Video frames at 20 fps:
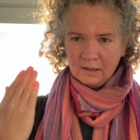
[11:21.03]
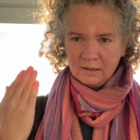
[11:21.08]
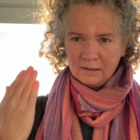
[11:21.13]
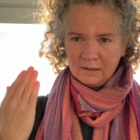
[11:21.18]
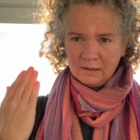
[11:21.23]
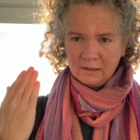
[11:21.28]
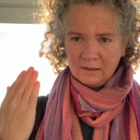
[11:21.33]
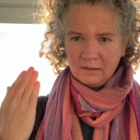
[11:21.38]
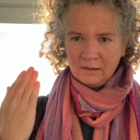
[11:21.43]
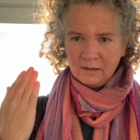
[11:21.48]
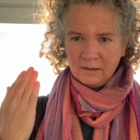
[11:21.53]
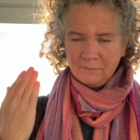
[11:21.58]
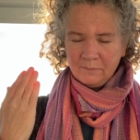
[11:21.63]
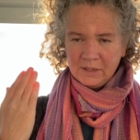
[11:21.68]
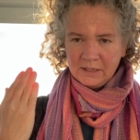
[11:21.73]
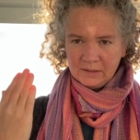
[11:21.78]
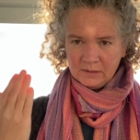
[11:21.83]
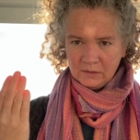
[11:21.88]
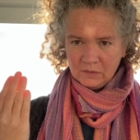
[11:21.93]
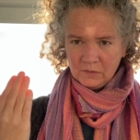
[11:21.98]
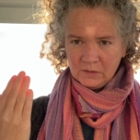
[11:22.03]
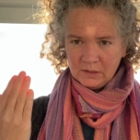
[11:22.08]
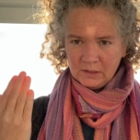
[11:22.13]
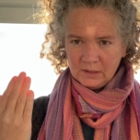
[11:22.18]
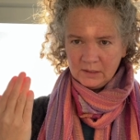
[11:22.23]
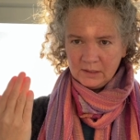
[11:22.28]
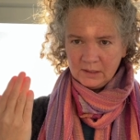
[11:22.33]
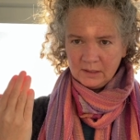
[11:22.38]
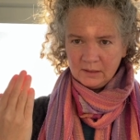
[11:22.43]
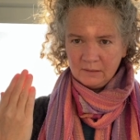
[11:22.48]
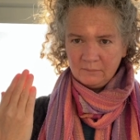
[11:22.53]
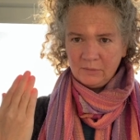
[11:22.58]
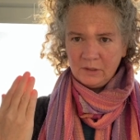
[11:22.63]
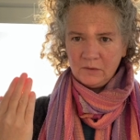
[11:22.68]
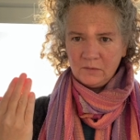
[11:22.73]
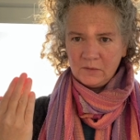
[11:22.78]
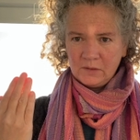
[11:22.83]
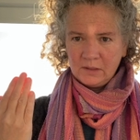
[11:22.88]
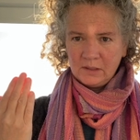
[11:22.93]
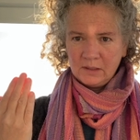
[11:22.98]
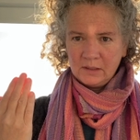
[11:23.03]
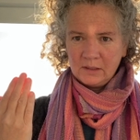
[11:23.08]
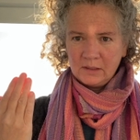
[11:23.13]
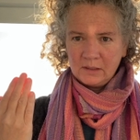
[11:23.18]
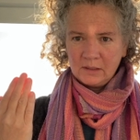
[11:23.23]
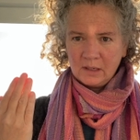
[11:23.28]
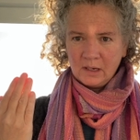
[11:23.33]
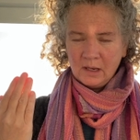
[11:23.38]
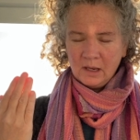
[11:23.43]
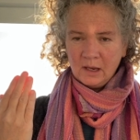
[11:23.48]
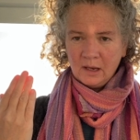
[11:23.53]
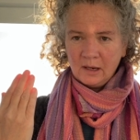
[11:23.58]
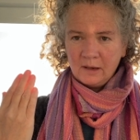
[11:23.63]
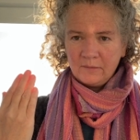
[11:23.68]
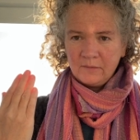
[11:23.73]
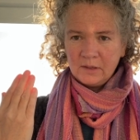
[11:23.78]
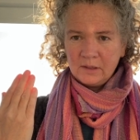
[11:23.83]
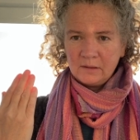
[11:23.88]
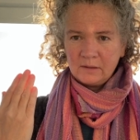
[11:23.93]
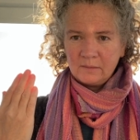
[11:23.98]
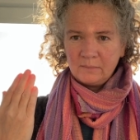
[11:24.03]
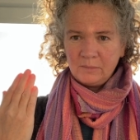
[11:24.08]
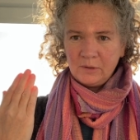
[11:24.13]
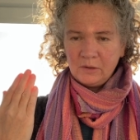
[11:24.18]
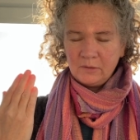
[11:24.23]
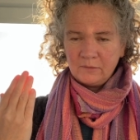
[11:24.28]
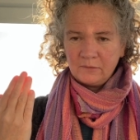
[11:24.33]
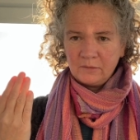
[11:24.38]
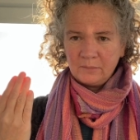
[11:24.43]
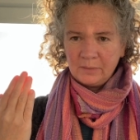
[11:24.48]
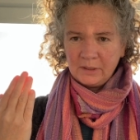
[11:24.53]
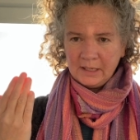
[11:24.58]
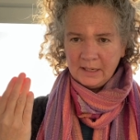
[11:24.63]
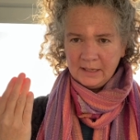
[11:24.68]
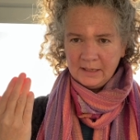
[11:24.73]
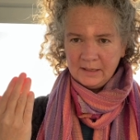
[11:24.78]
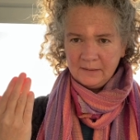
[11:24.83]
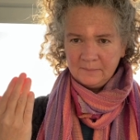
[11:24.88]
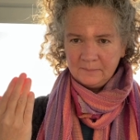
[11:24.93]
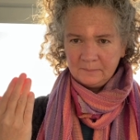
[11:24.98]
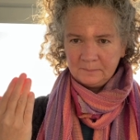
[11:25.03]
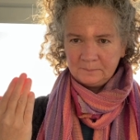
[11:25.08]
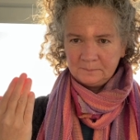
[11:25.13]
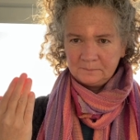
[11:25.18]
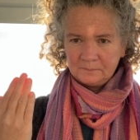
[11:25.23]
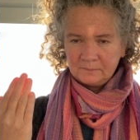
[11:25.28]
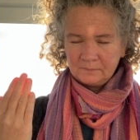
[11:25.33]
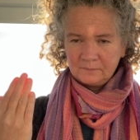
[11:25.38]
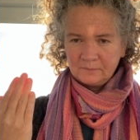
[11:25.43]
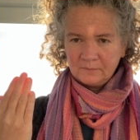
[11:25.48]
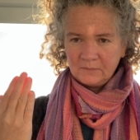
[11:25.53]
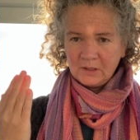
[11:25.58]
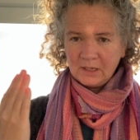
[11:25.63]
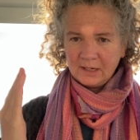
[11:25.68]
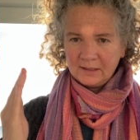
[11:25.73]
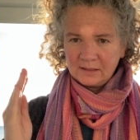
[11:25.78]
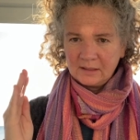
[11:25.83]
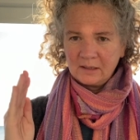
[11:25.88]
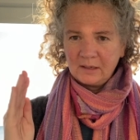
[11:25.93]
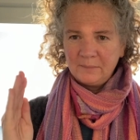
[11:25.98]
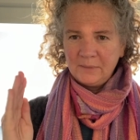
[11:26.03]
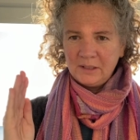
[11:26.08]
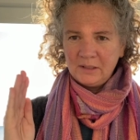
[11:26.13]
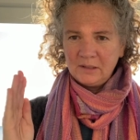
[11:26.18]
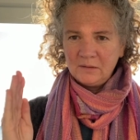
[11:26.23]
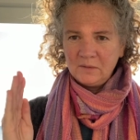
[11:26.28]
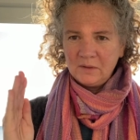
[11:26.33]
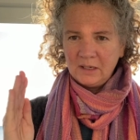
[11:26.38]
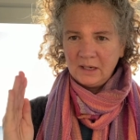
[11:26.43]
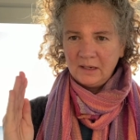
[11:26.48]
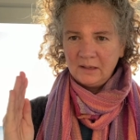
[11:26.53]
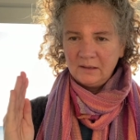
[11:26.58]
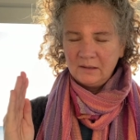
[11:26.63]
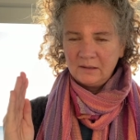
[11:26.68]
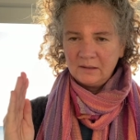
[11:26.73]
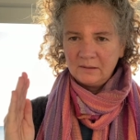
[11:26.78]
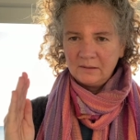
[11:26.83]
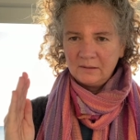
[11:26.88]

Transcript: the misuses and abuses of this beautiful planet, that's coming to an end.